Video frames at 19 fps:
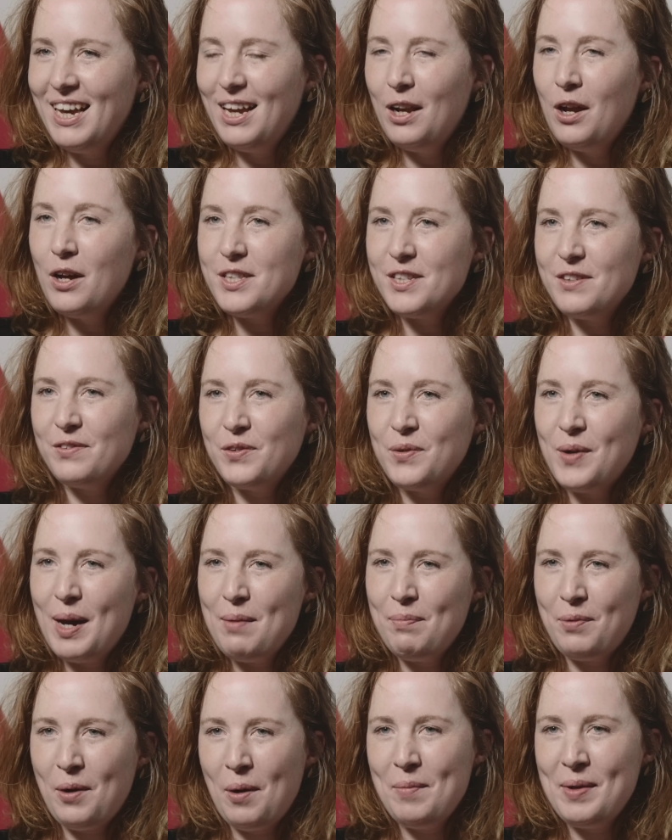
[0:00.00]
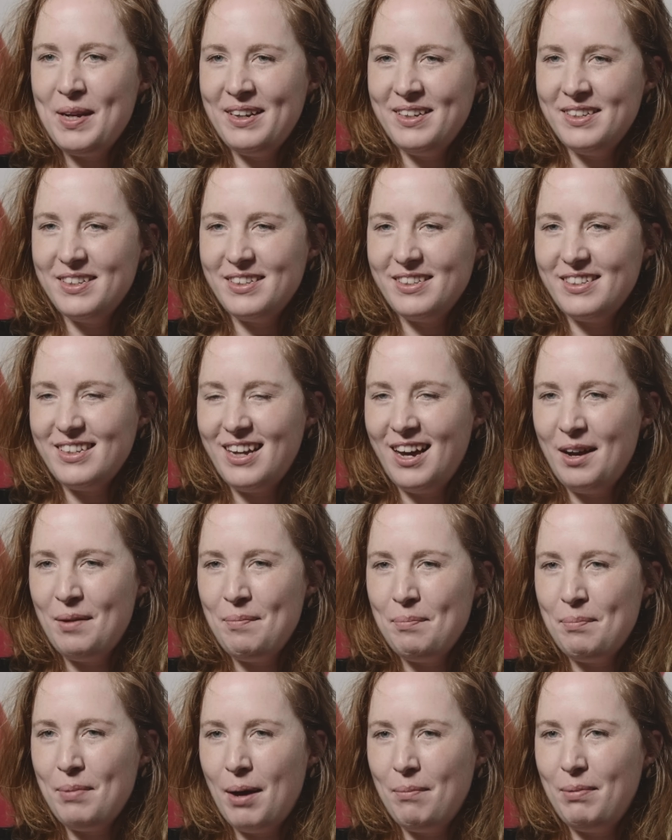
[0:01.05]
Lots of quite prominent
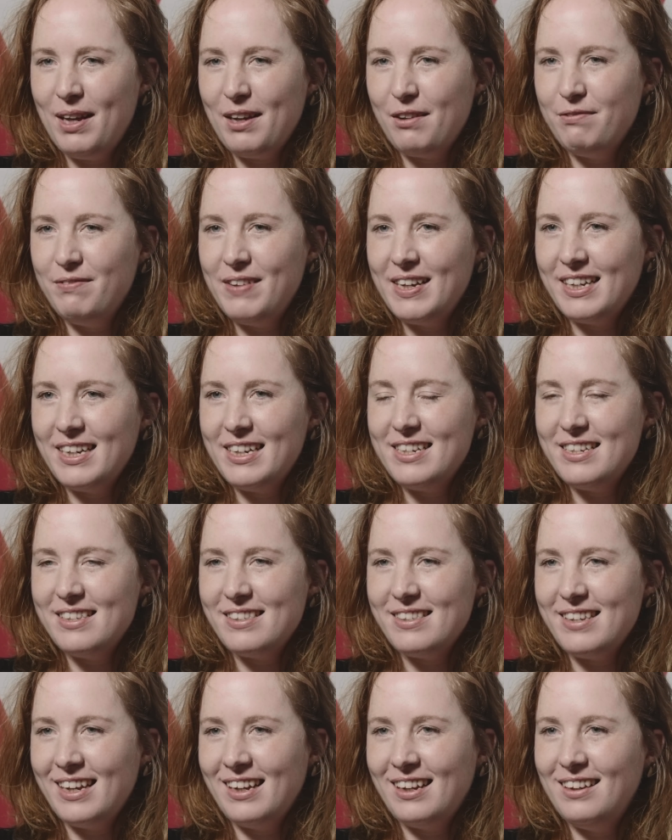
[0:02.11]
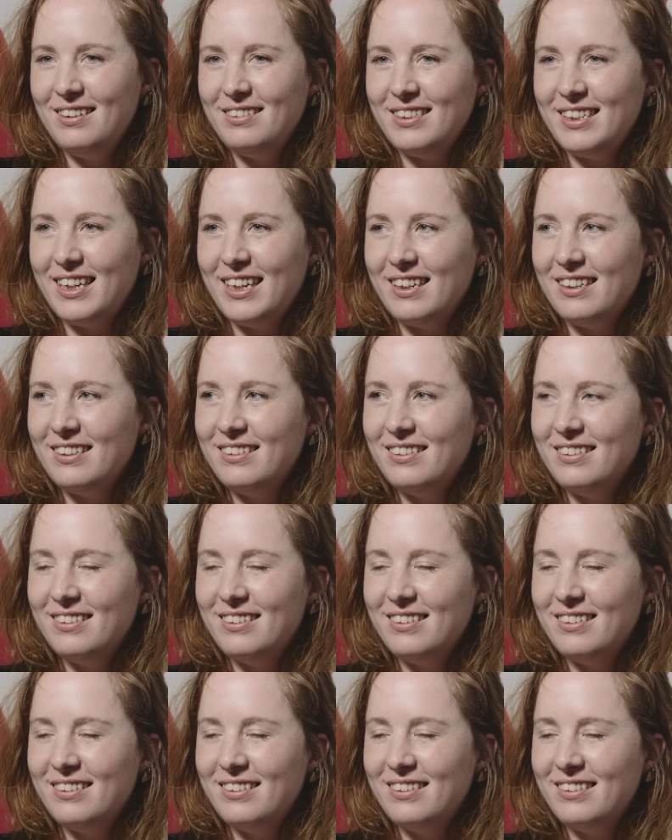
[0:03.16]
um, public figures, including